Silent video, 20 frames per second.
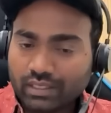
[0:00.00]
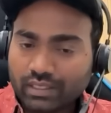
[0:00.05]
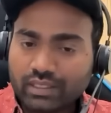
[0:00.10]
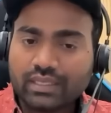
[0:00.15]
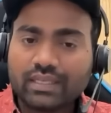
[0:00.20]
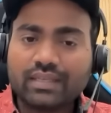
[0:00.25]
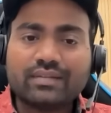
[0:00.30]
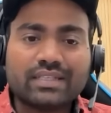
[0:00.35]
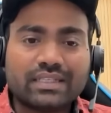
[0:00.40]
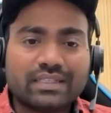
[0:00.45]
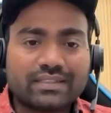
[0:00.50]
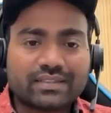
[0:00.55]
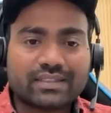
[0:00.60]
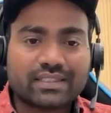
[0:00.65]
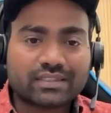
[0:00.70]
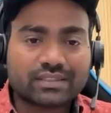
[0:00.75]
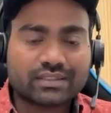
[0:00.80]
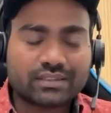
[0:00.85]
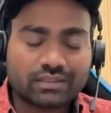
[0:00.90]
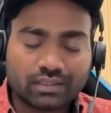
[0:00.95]
Is the
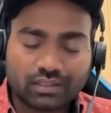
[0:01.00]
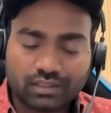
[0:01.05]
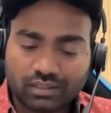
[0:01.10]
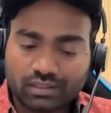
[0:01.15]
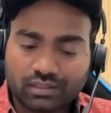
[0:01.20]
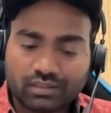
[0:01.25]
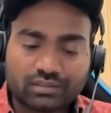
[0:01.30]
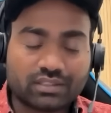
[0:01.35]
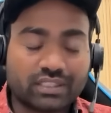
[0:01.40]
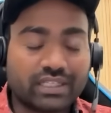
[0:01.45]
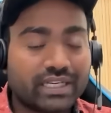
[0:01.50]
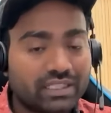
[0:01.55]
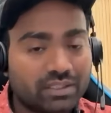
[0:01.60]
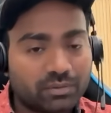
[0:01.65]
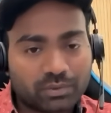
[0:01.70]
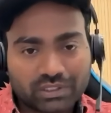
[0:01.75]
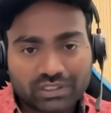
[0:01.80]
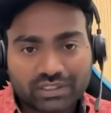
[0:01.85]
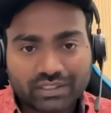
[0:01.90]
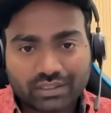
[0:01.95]
discussion really
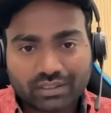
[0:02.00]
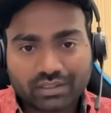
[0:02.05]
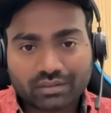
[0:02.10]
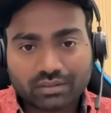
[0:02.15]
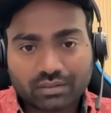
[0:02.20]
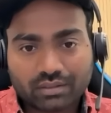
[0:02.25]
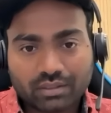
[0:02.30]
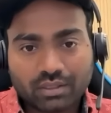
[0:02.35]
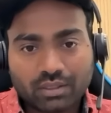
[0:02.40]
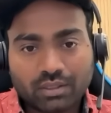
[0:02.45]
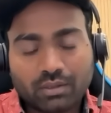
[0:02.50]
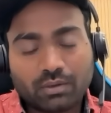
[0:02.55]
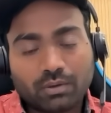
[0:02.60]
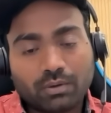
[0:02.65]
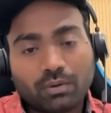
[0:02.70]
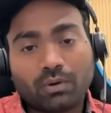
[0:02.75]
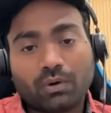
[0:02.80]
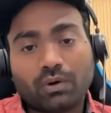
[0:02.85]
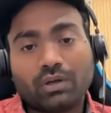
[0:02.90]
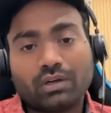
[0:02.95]
worth it?
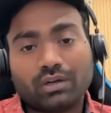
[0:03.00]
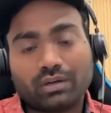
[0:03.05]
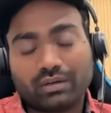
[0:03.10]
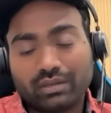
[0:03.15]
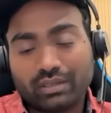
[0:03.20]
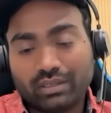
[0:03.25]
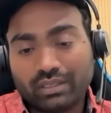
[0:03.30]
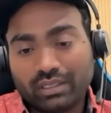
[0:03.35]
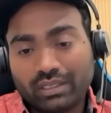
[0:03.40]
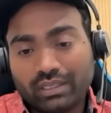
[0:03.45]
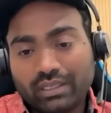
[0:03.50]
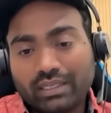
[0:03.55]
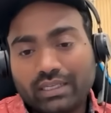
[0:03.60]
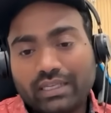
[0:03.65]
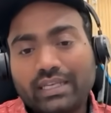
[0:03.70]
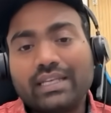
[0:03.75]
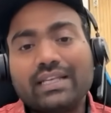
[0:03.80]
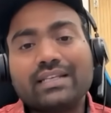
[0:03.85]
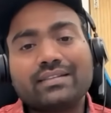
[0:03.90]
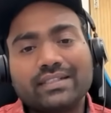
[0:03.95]
Or
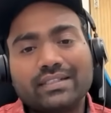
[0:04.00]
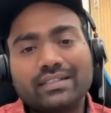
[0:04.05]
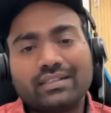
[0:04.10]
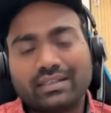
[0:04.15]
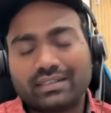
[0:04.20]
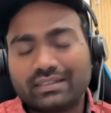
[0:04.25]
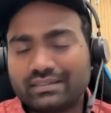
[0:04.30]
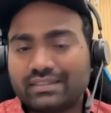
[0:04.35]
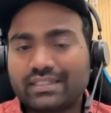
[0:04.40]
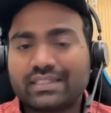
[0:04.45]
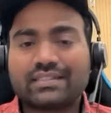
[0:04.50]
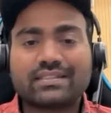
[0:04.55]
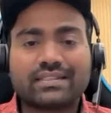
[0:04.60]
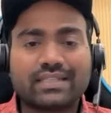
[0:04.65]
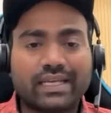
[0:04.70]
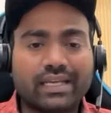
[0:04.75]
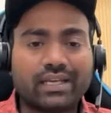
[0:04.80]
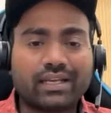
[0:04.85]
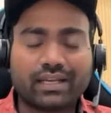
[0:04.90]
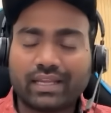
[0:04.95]
is it just
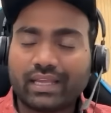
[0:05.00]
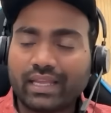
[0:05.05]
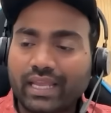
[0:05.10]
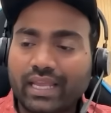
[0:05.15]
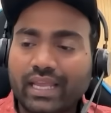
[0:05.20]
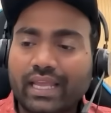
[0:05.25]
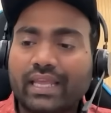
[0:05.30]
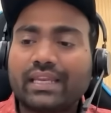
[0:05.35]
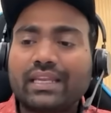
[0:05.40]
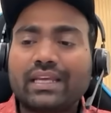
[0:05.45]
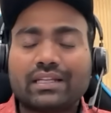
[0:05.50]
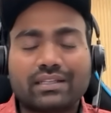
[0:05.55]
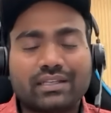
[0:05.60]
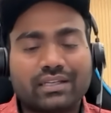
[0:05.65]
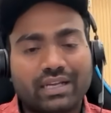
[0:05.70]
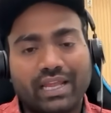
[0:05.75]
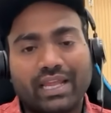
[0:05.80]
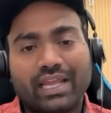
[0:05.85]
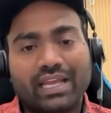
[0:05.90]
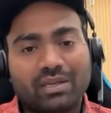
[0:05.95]
like any other
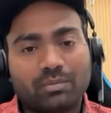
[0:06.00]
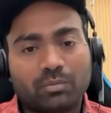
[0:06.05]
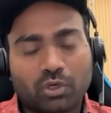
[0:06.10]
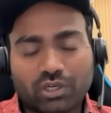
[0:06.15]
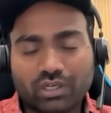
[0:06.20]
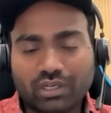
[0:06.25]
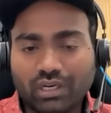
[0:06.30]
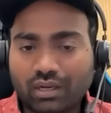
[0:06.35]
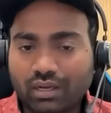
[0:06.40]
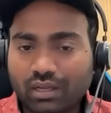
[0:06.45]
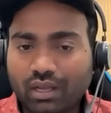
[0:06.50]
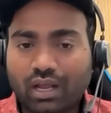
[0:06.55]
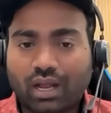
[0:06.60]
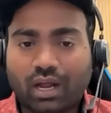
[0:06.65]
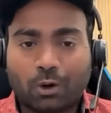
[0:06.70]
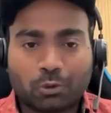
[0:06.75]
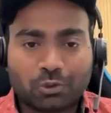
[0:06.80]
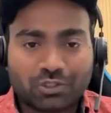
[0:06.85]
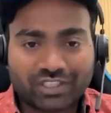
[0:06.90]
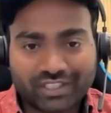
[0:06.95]
A I model
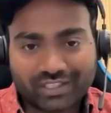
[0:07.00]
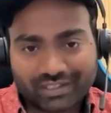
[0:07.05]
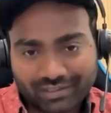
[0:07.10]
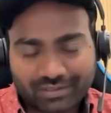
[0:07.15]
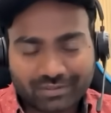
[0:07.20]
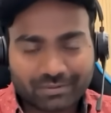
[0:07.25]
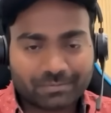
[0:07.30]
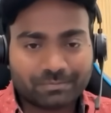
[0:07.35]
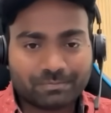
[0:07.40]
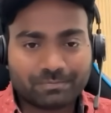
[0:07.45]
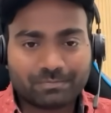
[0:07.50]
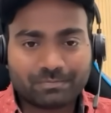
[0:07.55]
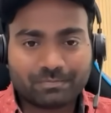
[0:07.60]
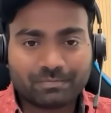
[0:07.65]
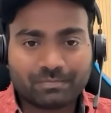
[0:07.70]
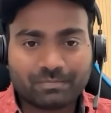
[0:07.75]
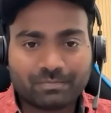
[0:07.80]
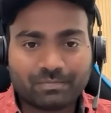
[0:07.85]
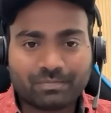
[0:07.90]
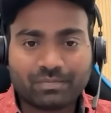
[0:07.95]
out there?
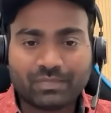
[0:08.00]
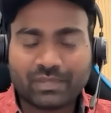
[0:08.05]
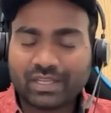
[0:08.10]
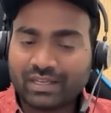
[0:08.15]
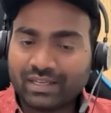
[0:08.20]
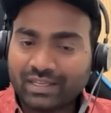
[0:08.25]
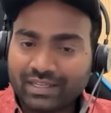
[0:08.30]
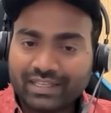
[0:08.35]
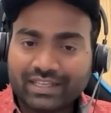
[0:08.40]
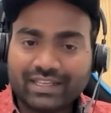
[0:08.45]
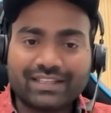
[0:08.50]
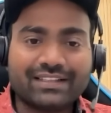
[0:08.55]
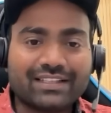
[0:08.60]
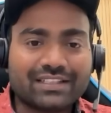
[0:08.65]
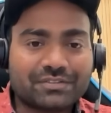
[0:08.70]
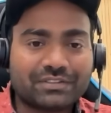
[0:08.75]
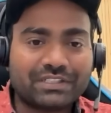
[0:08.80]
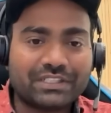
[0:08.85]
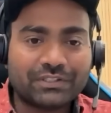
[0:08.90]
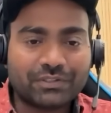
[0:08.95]
In
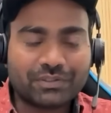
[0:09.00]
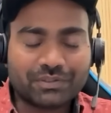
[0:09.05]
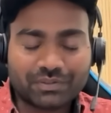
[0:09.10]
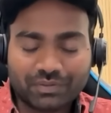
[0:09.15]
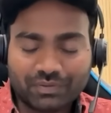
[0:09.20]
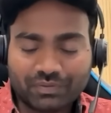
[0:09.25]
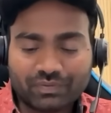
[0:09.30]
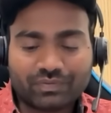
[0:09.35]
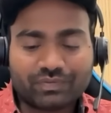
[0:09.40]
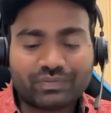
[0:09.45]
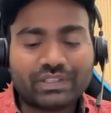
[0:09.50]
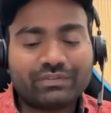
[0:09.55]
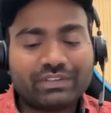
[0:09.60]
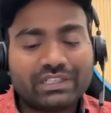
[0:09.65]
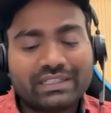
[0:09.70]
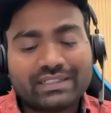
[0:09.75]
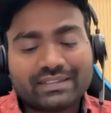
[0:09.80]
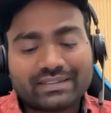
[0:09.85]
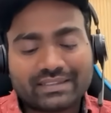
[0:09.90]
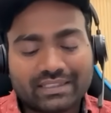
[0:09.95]
this video, we
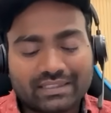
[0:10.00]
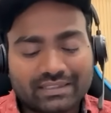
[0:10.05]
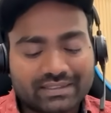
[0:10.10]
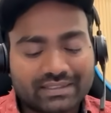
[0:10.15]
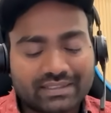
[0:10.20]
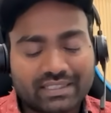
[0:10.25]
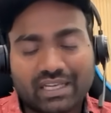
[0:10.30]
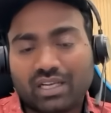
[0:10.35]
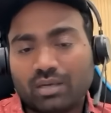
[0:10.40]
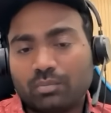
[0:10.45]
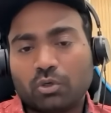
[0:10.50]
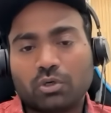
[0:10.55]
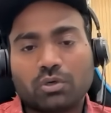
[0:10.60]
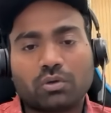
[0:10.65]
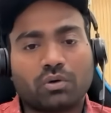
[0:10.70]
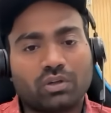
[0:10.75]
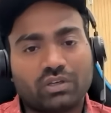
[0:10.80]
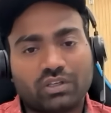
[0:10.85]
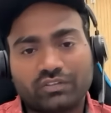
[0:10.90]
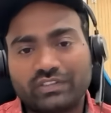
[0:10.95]
will discuss about
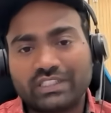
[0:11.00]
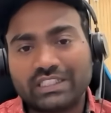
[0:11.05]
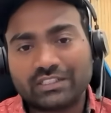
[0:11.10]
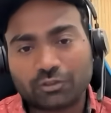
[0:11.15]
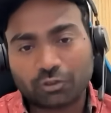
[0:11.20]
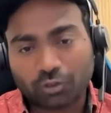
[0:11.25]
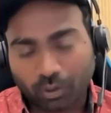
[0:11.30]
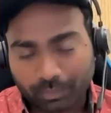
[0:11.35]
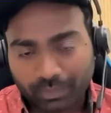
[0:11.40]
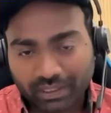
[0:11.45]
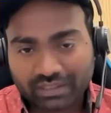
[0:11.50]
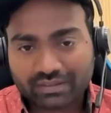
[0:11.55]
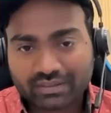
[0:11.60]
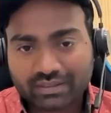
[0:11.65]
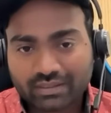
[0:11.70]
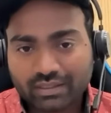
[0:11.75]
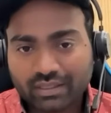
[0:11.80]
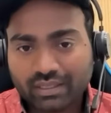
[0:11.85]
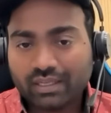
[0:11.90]
all of these topics.